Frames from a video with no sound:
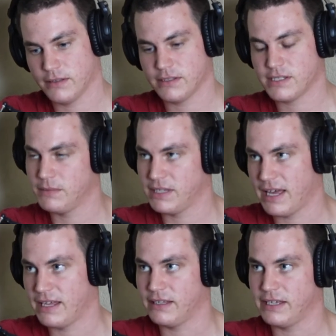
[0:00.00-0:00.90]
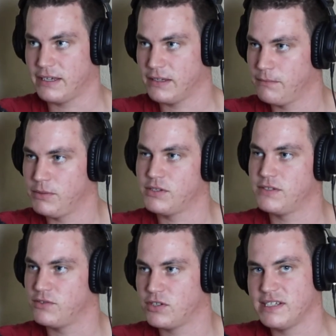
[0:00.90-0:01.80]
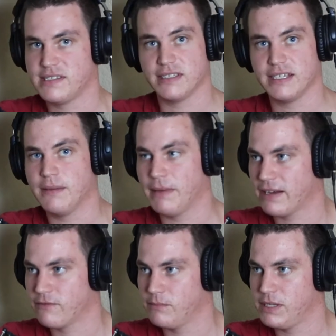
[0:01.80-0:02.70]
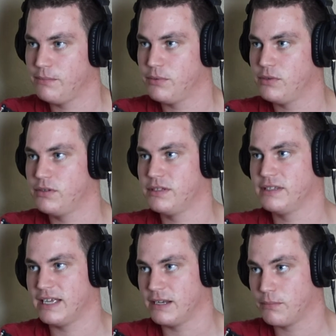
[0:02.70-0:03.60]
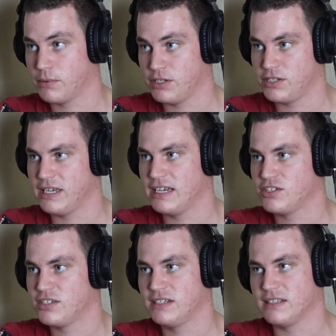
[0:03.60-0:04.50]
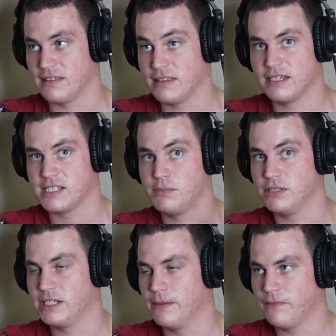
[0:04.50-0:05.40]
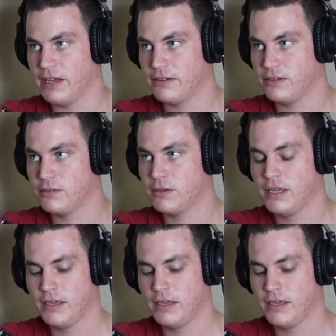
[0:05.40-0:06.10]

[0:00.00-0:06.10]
some of that like abusive traits that they get back from people and that appreciation, and they think it's building up value,